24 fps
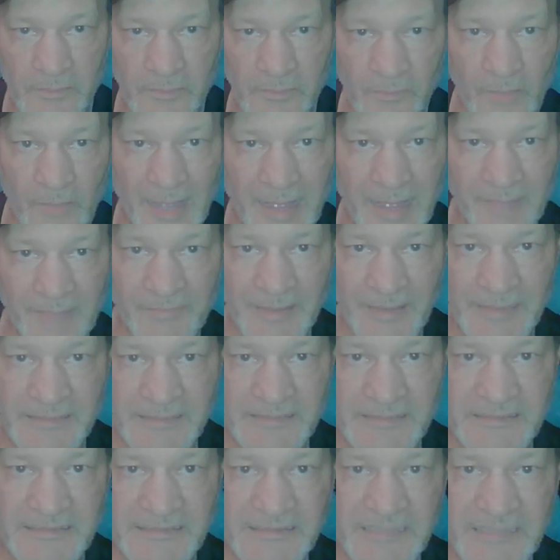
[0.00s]
You have a
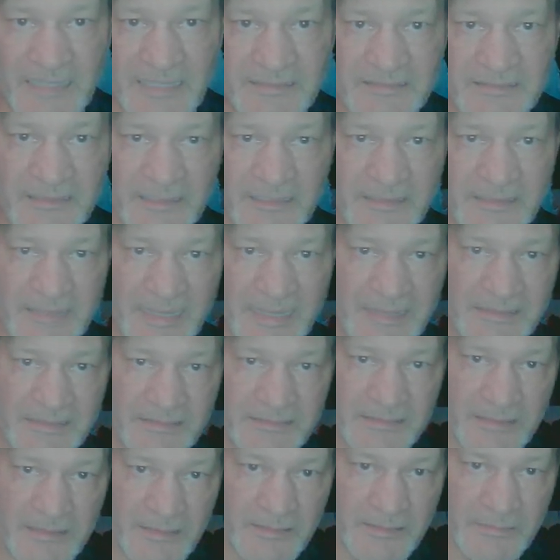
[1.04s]

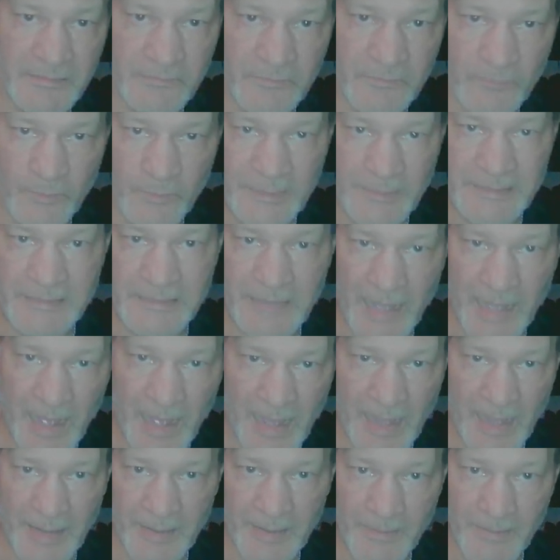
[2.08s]
destination with
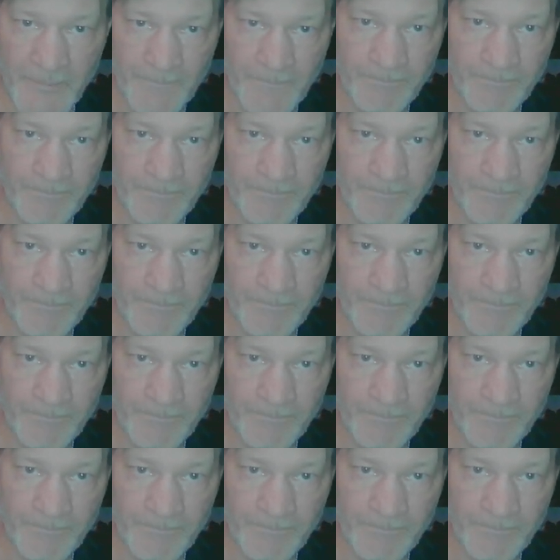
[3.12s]
God.